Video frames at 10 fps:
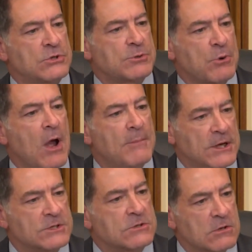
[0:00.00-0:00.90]
Mr. Prime
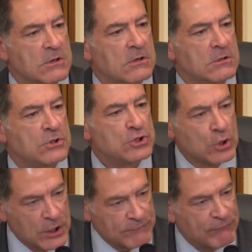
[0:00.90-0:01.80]
Minister? Could
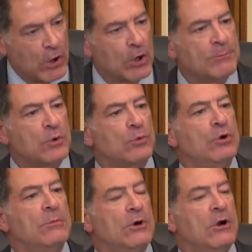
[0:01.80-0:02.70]
you confirm the
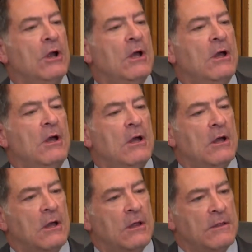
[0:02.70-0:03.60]
rumor
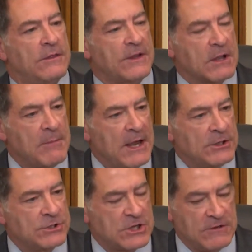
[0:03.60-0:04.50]
that the
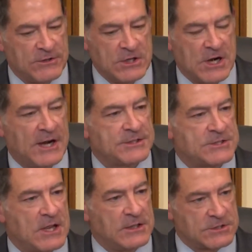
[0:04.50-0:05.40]
Commander-in-Chief of the United
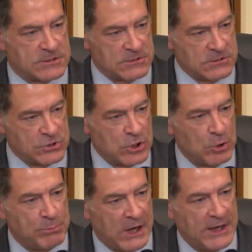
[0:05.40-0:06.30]
States,
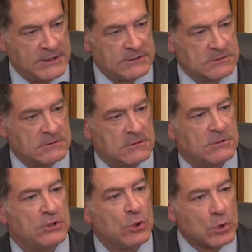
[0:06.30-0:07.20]
Joe Biden,
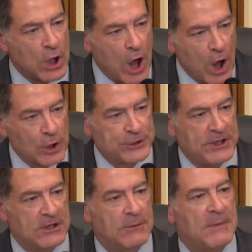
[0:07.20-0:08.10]
you called
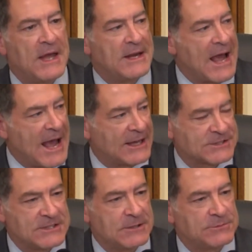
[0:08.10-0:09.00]
him and
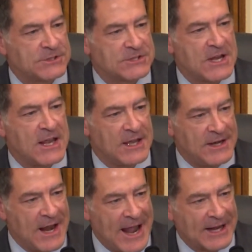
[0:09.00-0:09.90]
asked him to stay
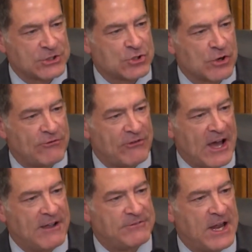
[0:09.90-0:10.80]
an extra
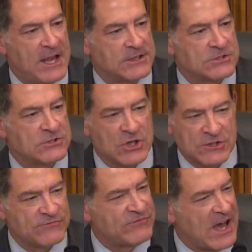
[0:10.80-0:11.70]
5 days,
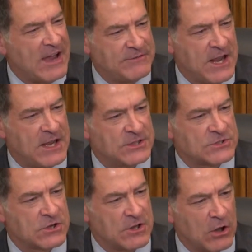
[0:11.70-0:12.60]
just 5 days,
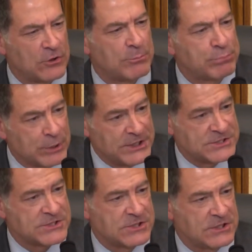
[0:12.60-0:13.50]
so that all the
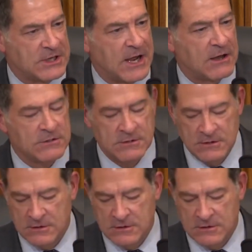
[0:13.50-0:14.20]
Brits could get out?